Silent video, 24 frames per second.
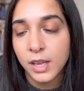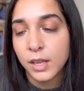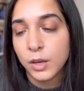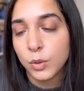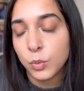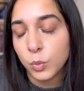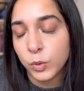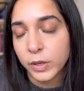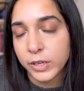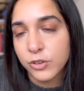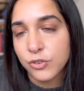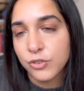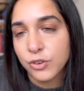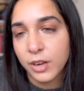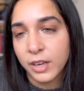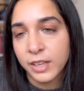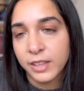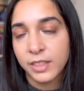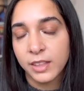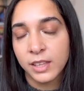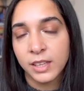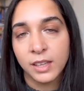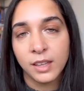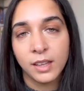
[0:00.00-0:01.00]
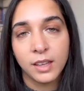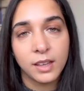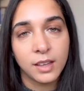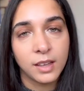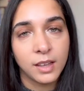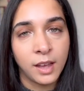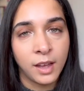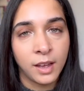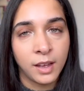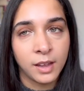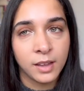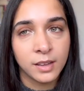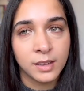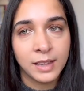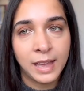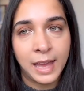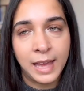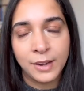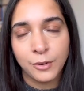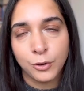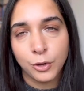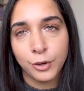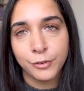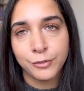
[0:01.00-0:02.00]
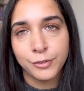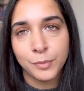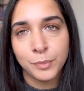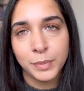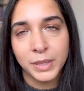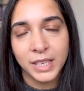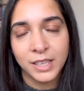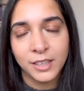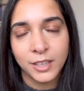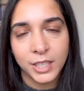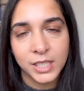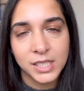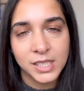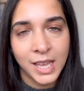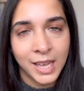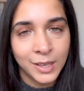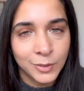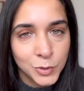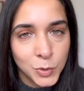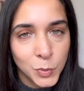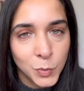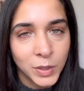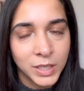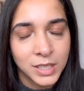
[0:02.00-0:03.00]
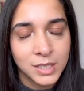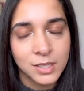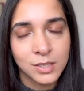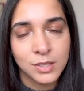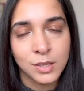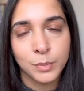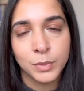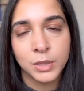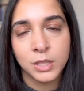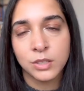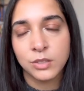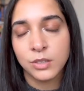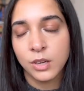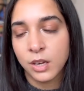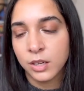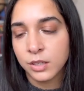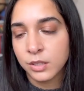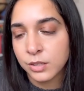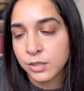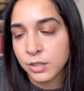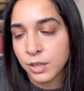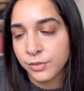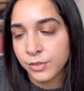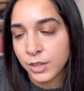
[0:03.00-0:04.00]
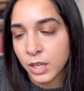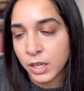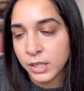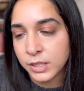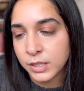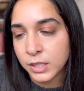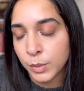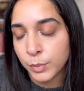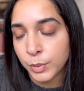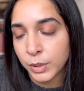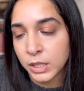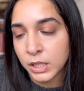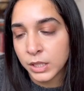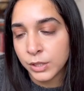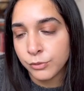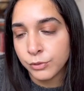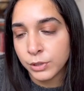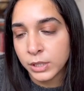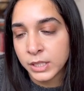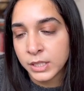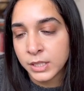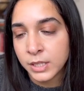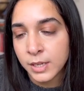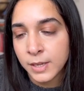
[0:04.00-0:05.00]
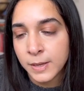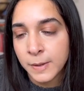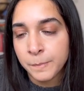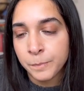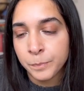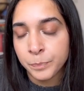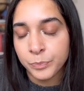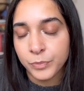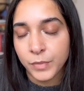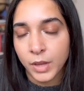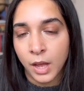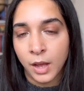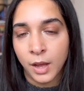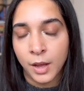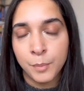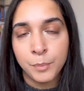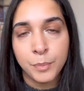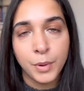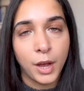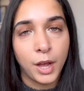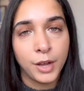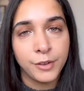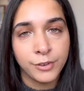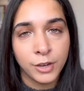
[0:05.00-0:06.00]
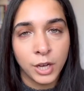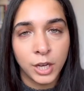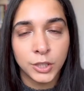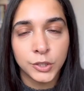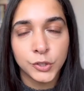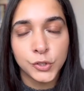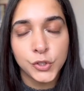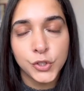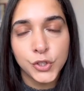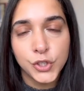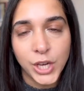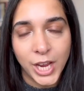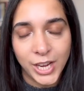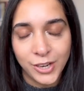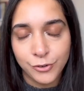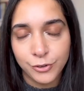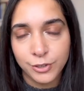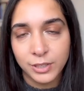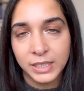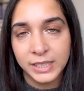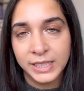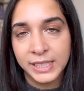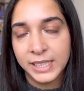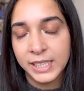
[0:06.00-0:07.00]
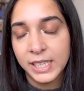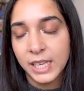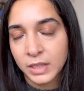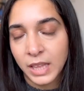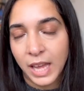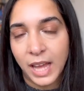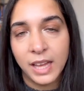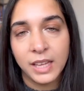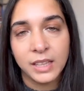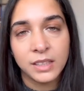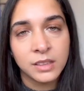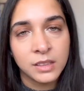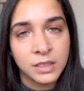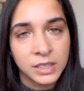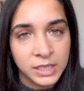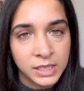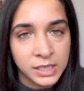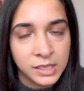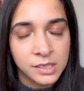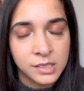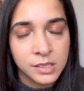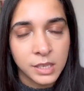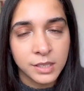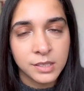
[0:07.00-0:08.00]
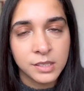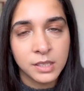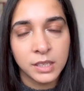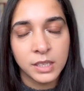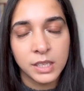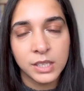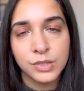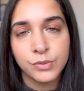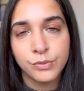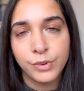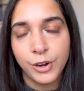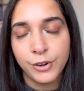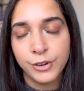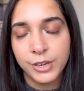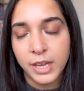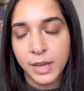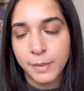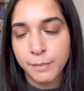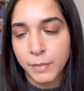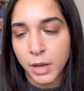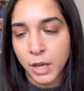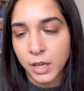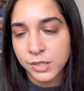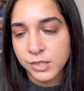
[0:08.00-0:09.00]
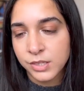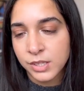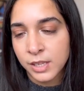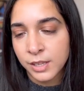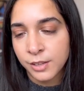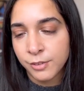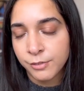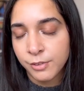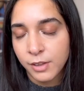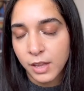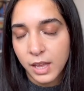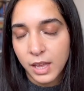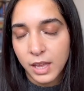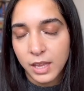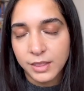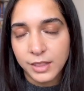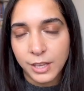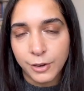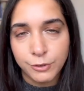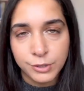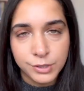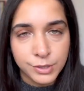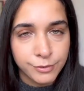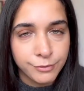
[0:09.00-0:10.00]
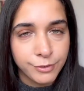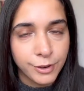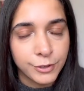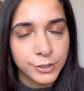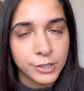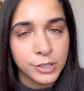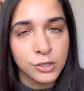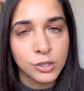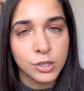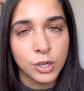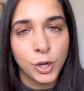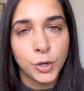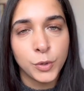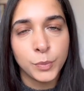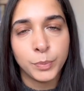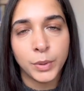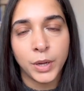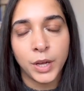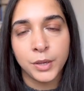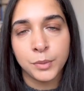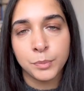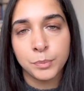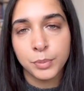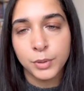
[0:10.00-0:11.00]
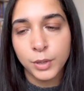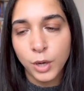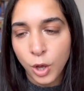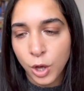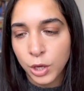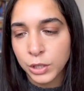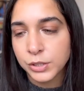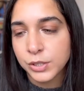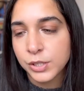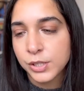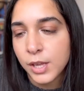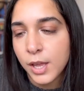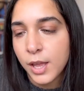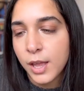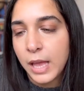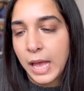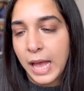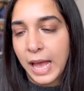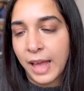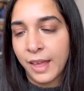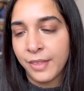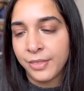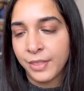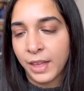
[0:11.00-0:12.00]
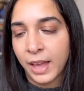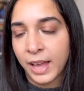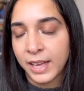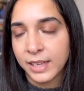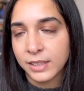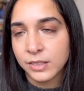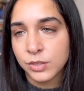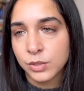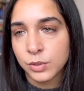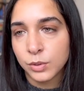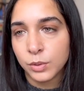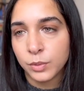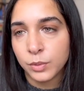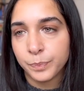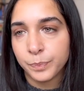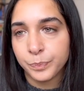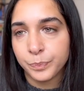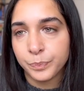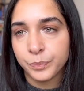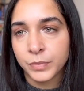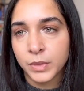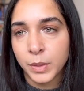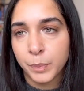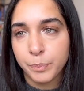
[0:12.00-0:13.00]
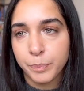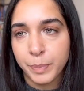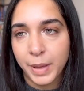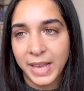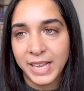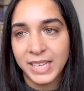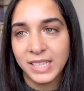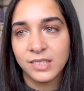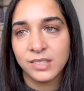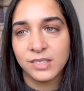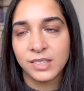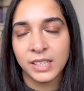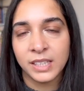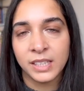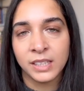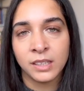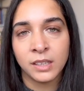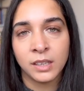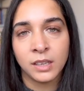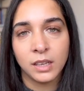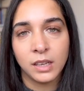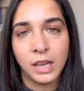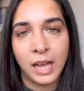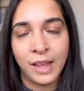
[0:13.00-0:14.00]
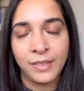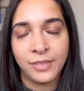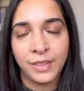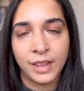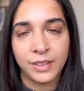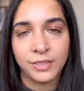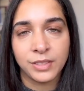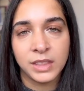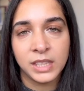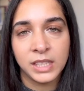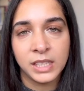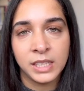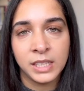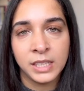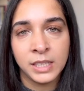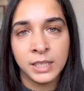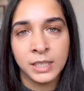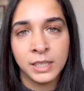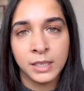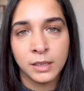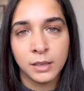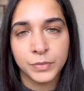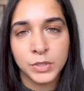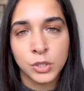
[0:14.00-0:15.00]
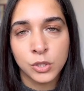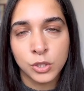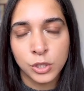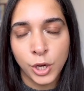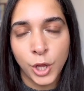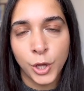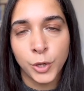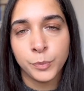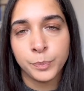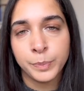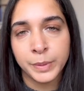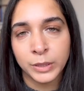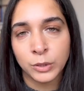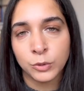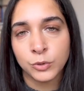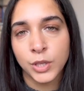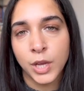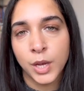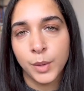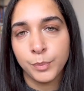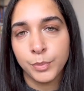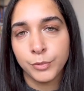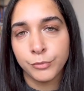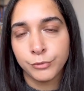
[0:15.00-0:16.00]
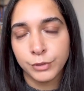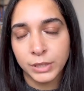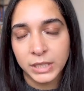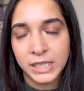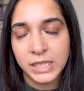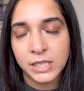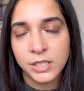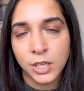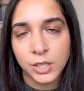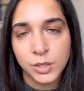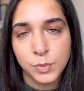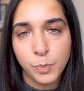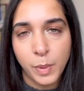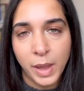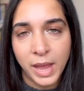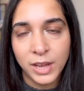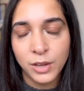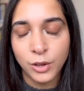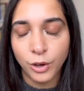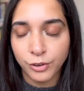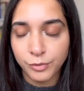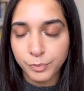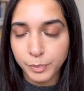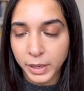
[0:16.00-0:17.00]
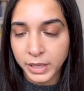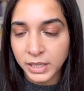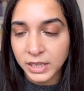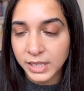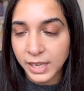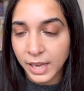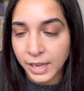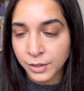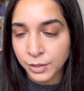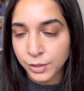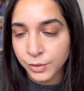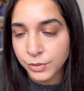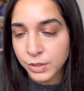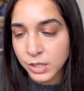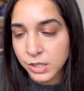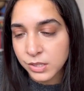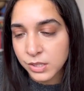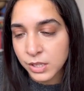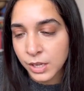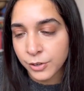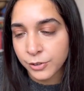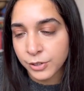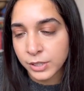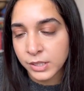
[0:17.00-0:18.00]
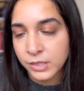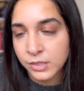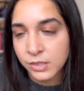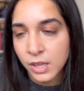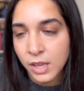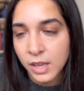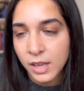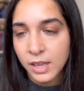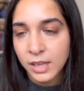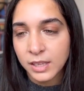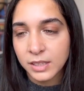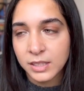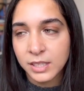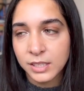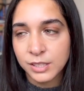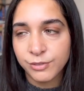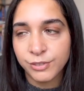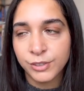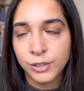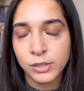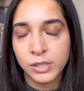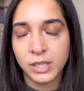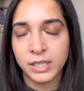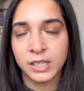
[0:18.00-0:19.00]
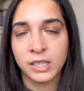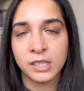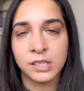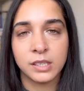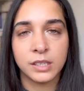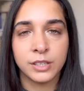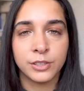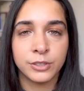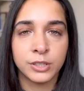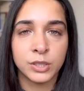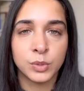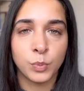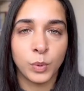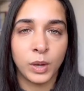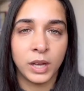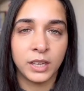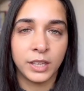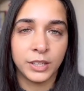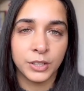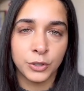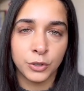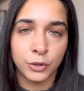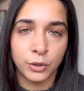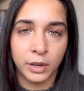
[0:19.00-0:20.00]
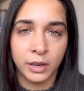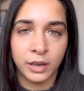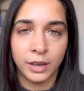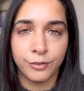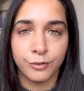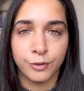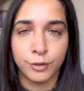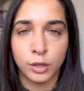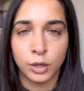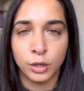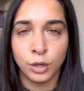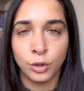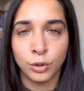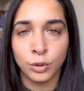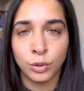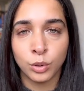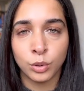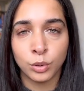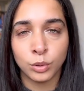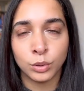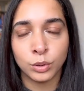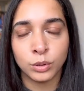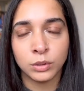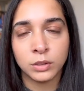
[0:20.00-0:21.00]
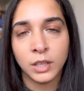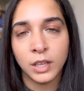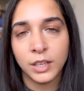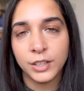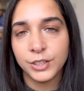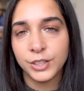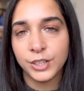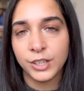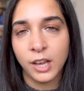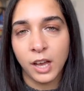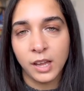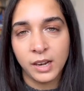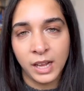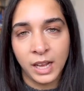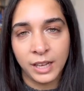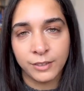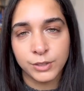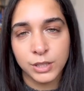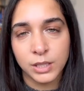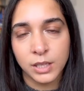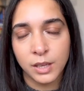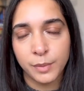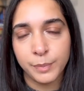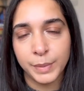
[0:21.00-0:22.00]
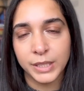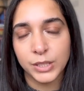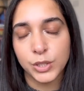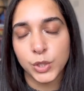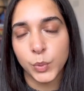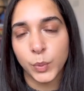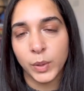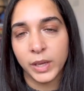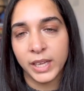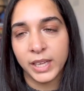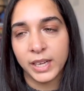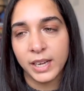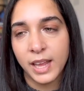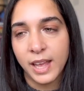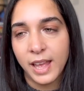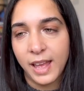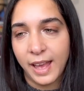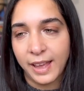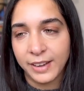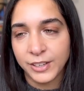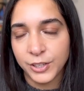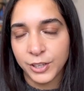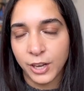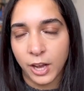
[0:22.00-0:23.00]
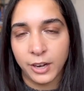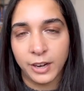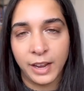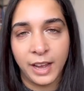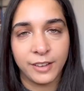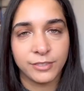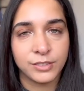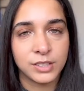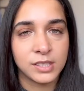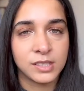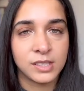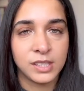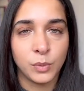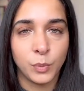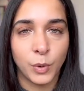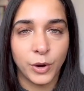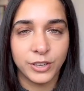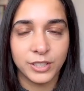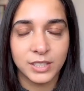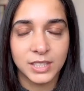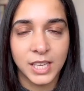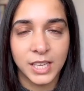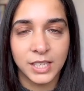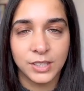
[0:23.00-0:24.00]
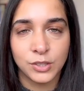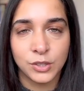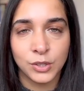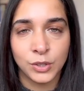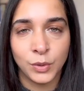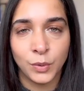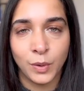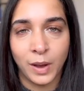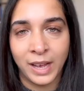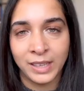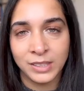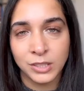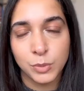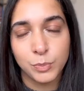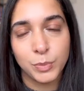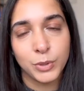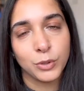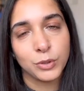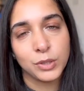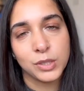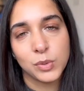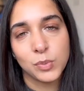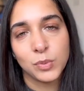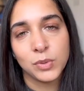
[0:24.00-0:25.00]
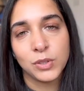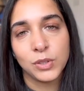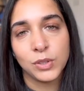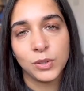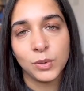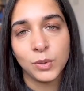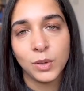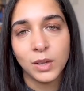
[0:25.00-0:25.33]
which I think can often be a nice counterweight to some of the darker stuff that I typically read. But I've heard generally that the setting is very immersive, there is a very slow burn plot, and that the pacing and that the slow build up really does pay off by the end of the series. This feels like a series where like you're in it for the long haul, you kind of have to commit to it and you kind of have to see where it takes you. And to be honest with you,